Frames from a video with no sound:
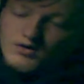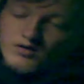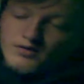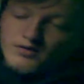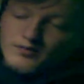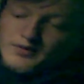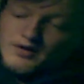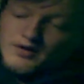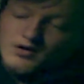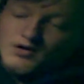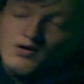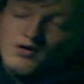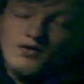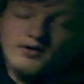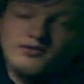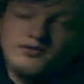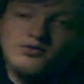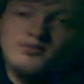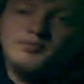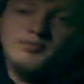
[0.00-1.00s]
we're
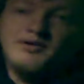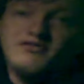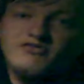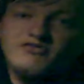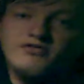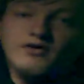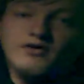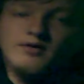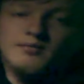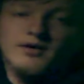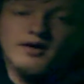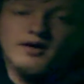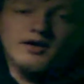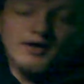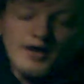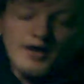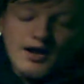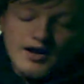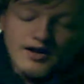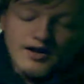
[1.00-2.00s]
going to be
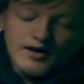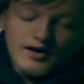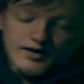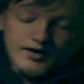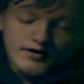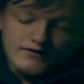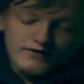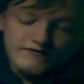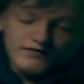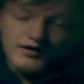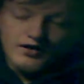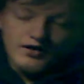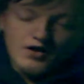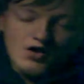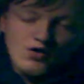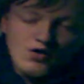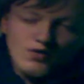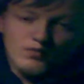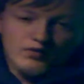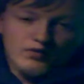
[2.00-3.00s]
filming a
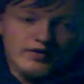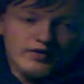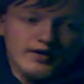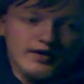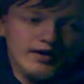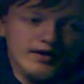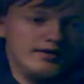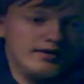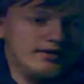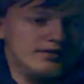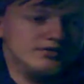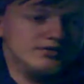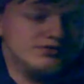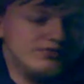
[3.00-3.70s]
video that is